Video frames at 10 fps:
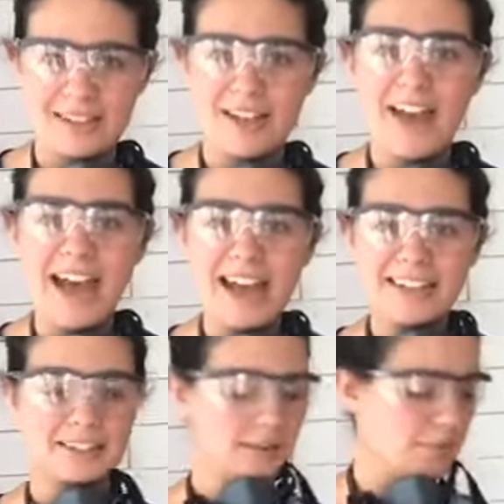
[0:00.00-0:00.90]
I've
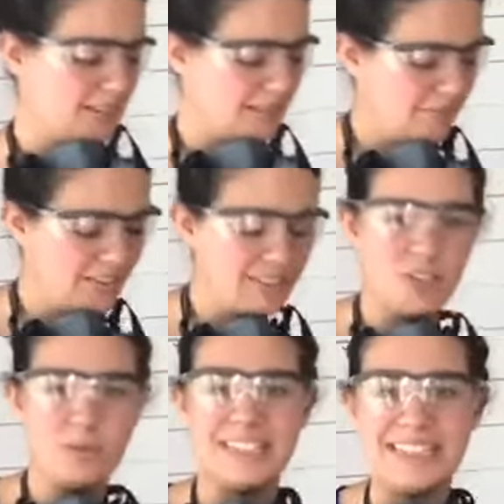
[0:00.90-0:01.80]
had some, but they felt
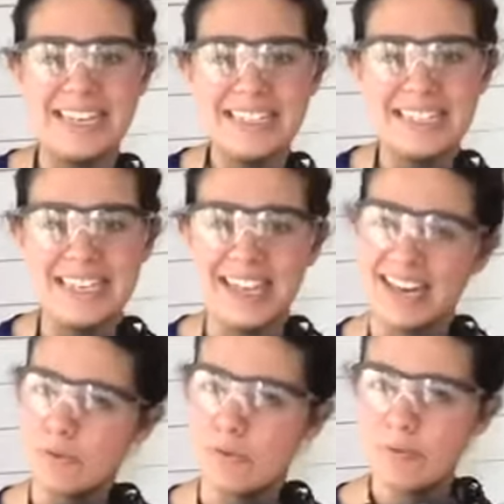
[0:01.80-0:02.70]
so dainty and
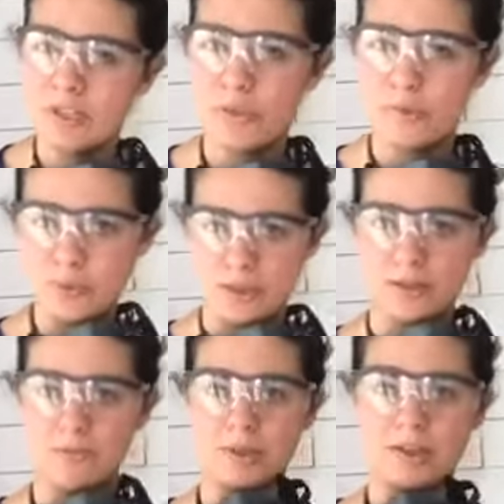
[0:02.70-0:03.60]
I ripped through
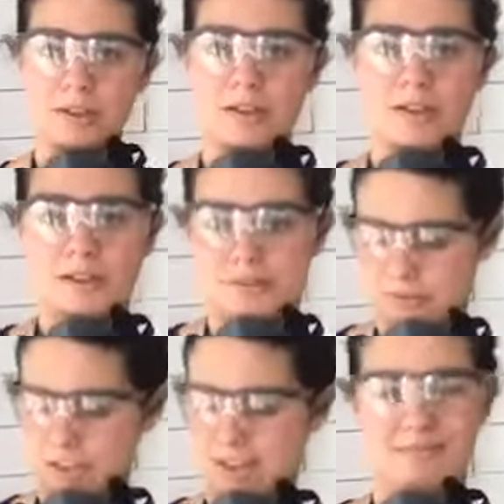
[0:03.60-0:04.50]
them
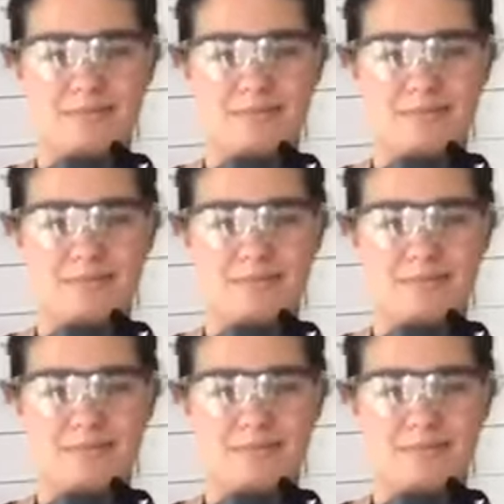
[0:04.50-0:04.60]
like